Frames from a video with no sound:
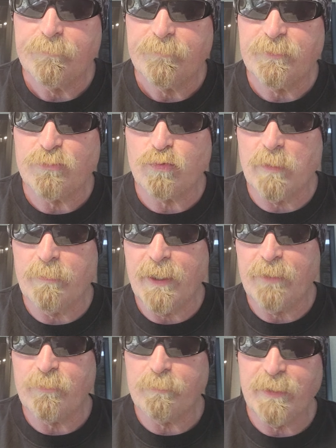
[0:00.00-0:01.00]
Just one
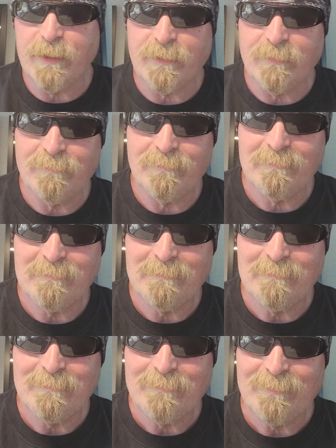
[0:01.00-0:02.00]
man's opinion.
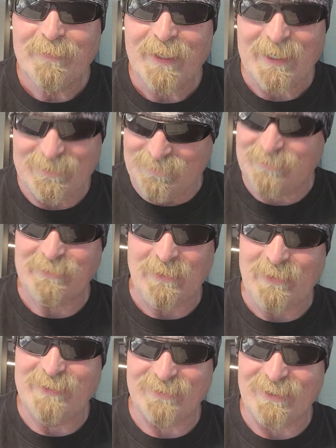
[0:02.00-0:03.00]
As the
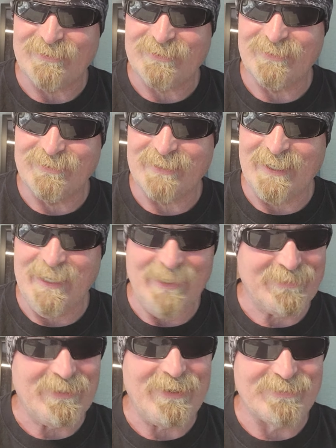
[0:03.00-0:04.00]
Stoics also say,
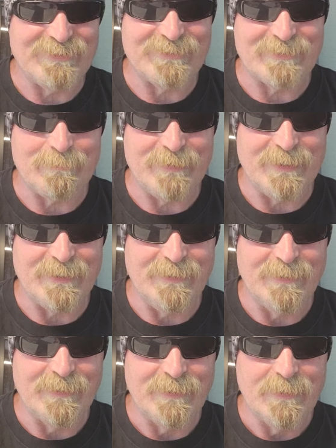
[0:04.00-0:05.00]
it's all just opinion.
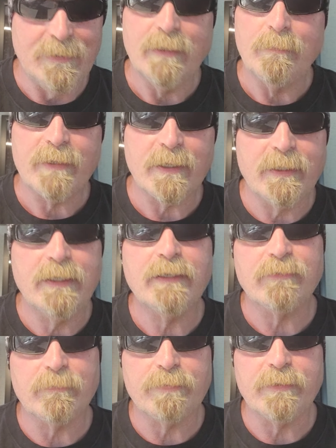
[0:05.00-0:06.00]
But I think
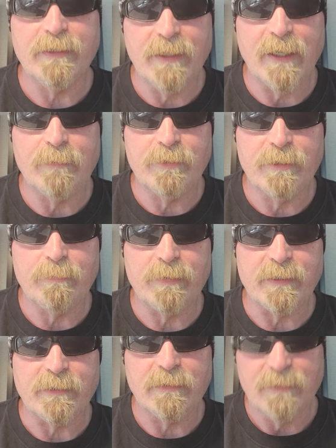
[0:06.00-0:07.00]
it's a pretty damn good
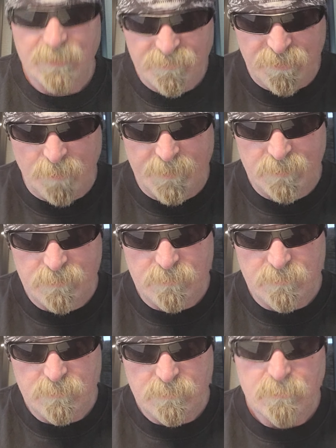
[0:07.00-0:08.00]
opinion. Gentlemen,
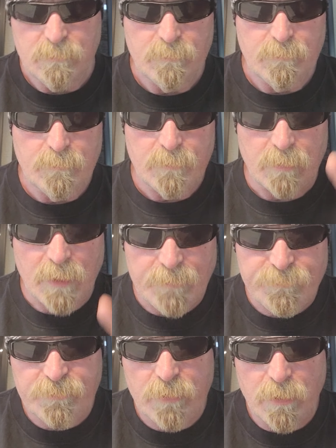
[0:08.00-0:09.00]

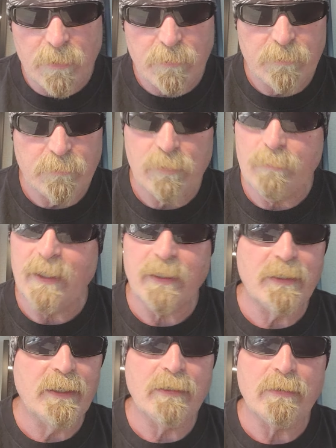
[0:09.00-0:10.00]
life is hard. Don't make
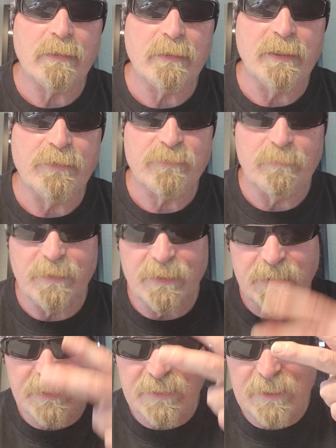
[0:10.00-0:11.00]
it any harder than it needs to be.
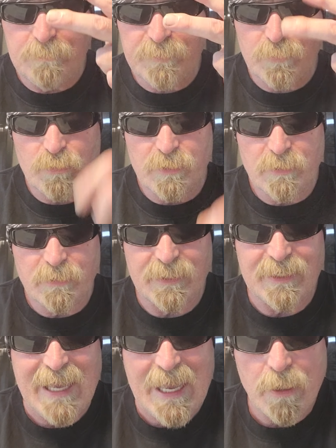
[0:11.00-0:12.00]
Keep it real,
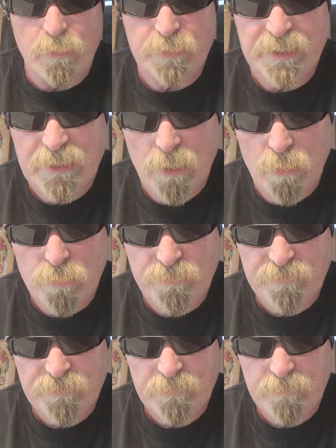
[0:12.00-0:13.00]
and
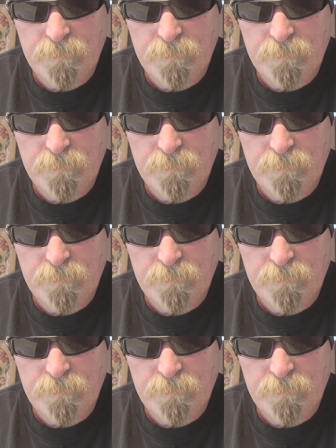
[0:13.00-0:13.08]
adios.